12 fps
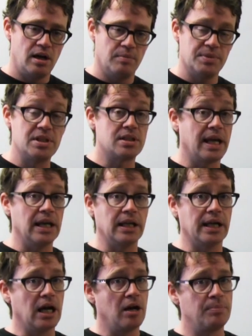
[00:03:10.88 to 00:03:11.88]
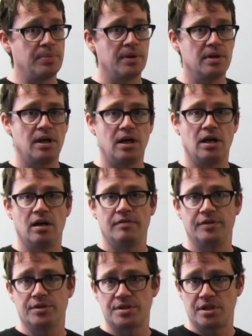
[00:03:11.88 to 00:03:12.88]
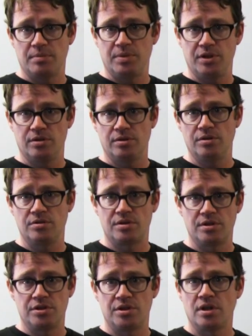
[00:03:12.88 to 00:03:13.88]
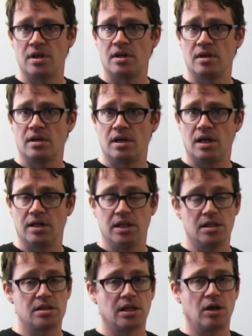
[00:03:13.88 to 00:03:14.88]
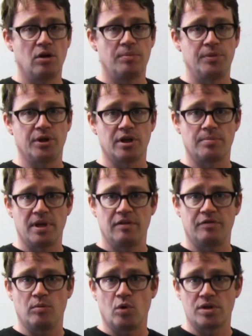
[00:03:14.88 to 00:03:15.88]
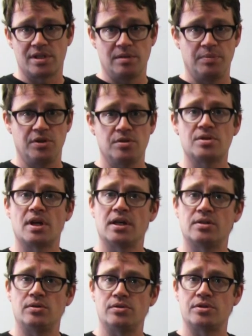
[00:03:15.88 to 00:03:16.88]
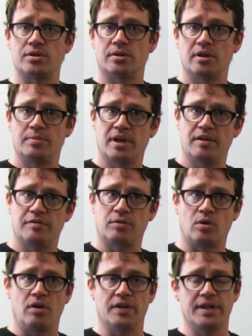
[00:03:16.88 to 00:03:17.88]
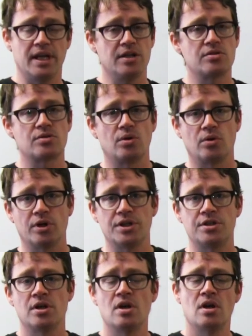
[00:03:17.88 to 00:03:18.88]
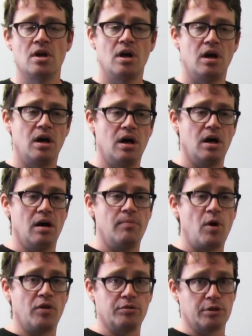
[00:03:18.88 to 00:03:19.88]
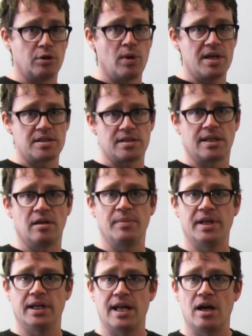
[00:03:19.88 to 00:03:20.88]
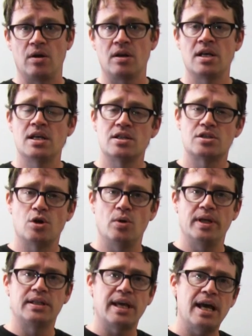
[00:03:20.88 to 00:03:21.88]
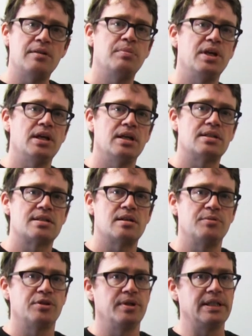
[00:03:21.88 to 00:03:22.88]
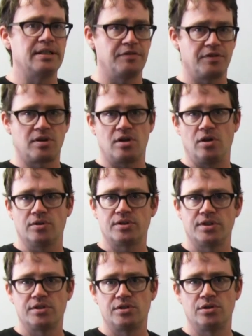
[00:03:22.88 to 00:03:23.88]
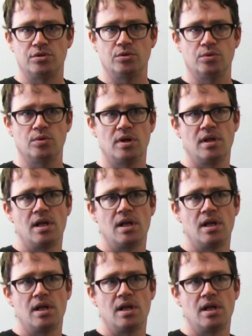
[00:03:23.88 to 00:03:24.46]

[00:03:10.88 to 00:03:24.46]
scaling up. Your CPU usage needs to go up. You're going to pay for more CPU cycles. You're going to pay for all the data storage, all the requests that come in and out. So it can be, to some degree, difficult to